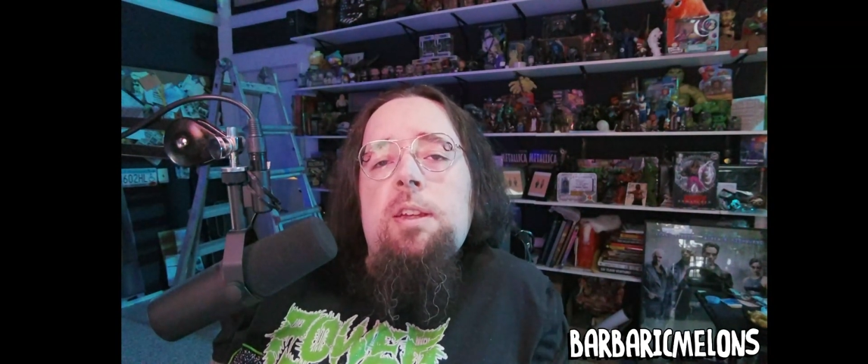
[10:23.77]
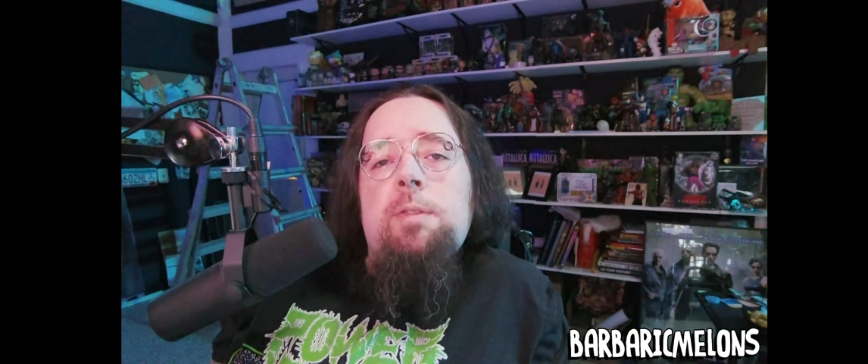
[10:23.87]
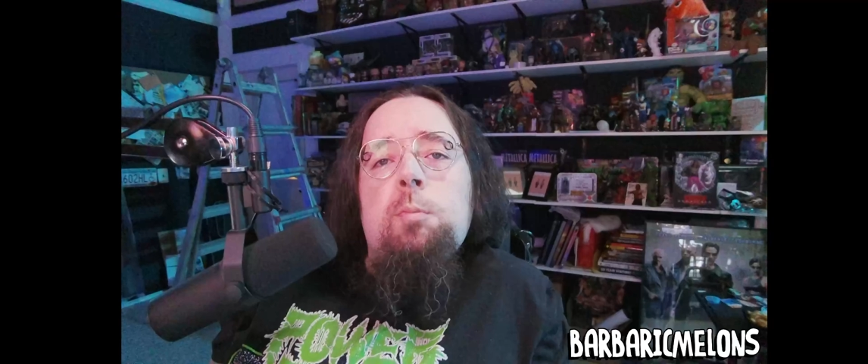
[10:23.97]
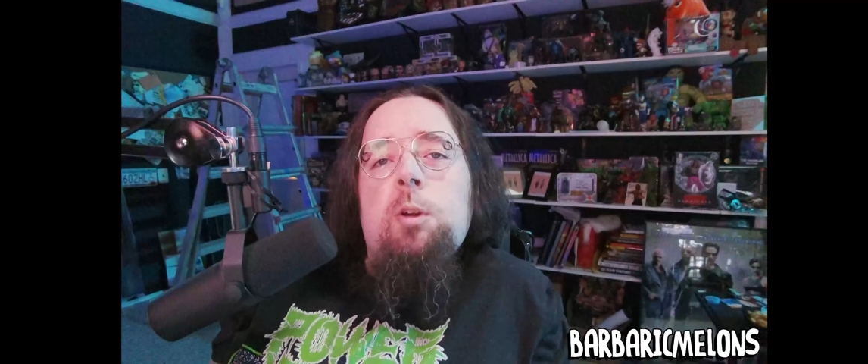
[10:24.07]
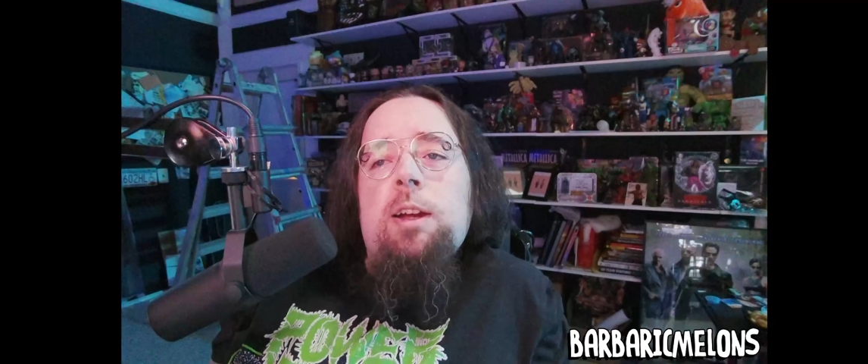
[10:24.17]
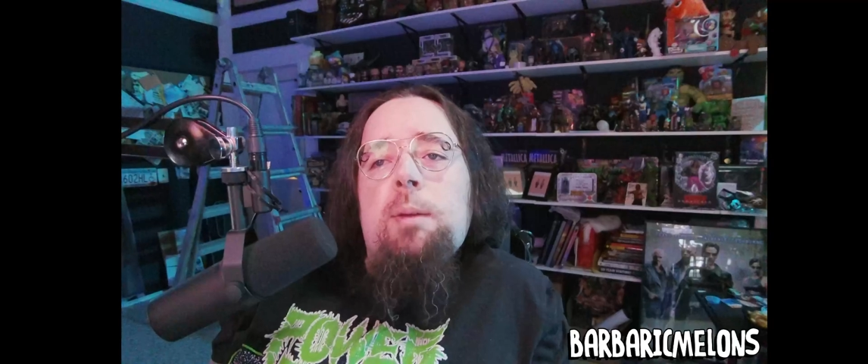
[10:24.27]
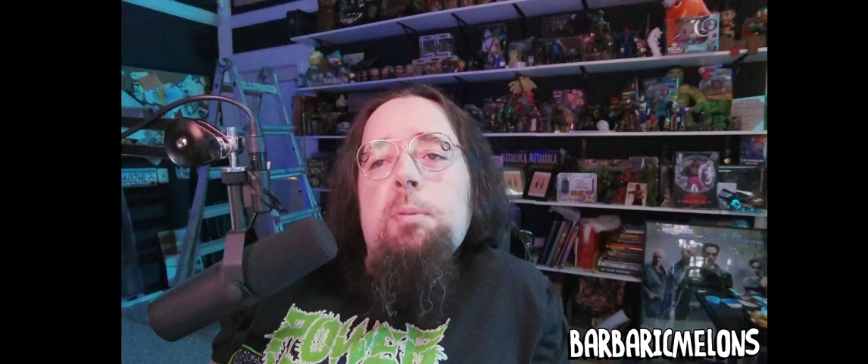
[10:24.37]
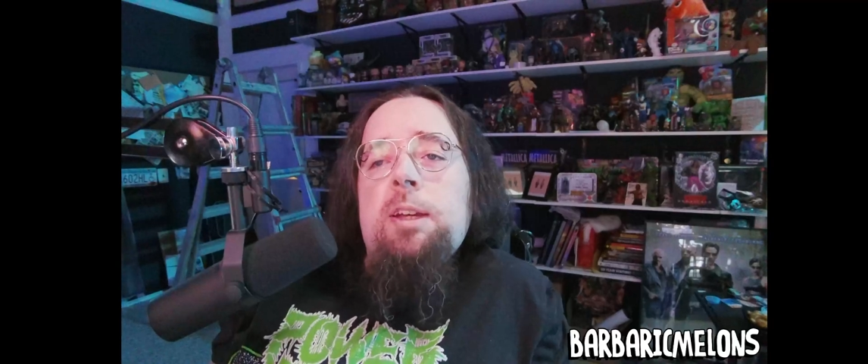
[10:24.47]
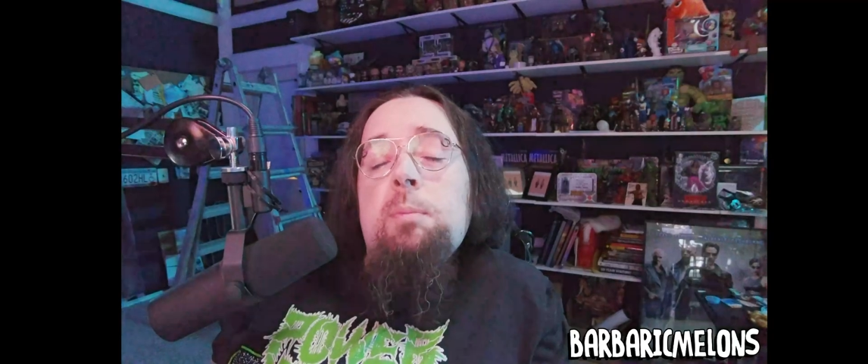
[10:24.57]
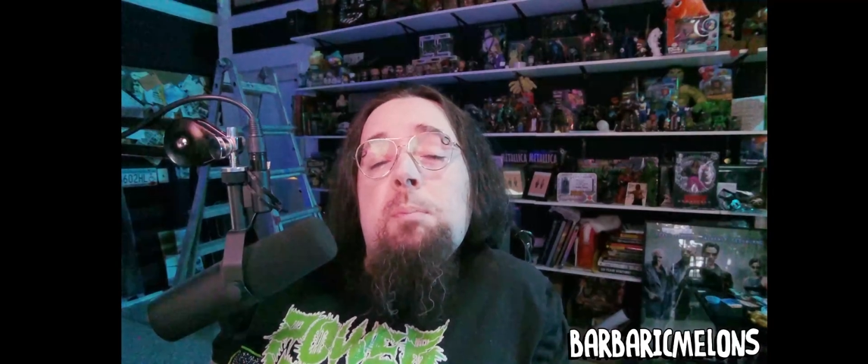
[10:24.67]
even more
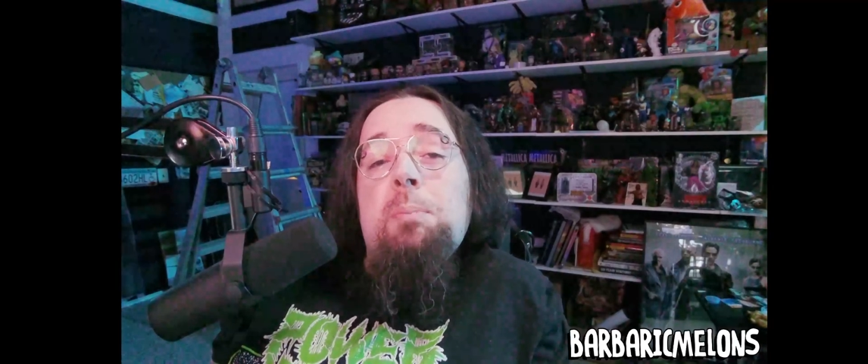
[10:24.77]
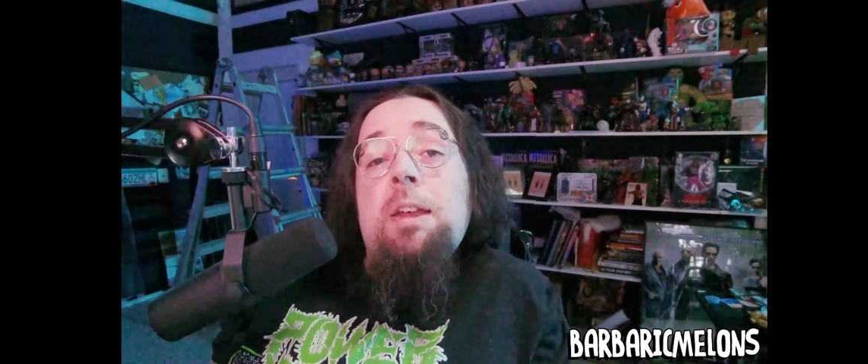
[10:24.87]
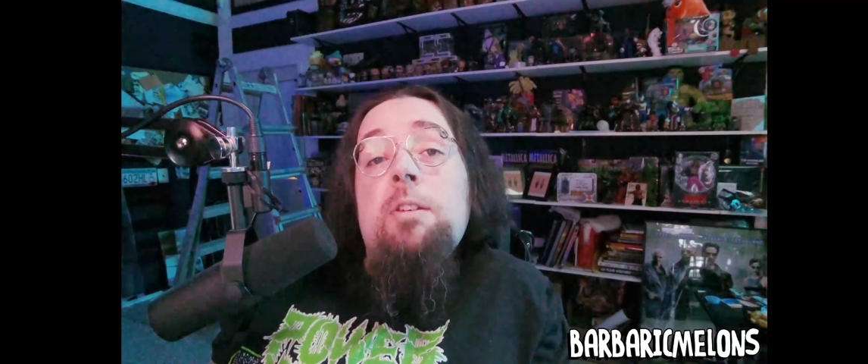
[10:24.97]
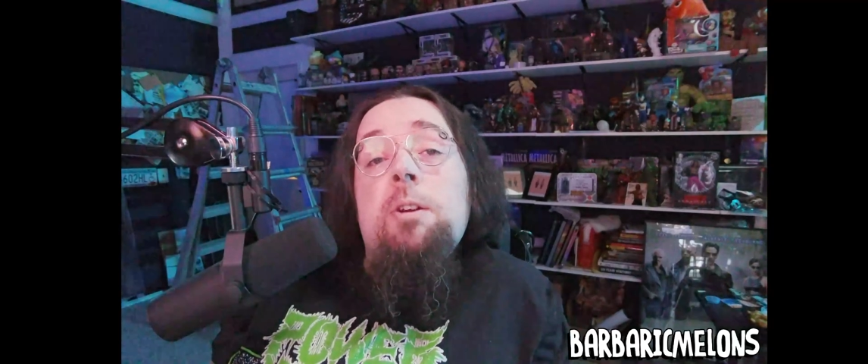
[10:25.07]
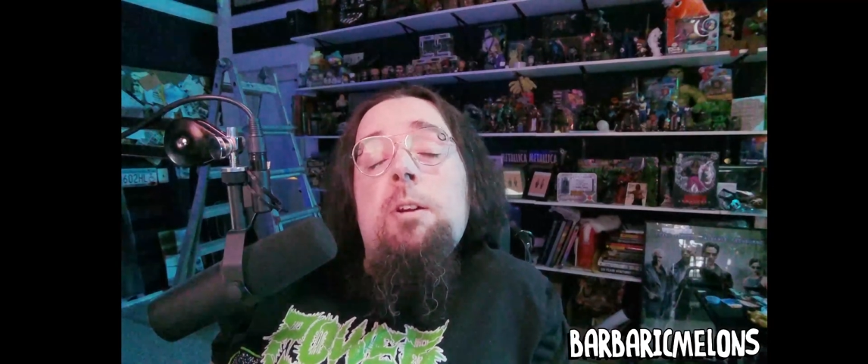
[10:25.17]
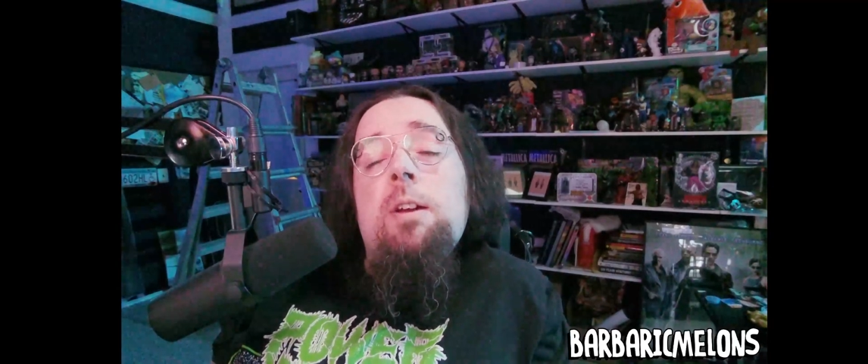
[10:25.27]
complicated. But Blender,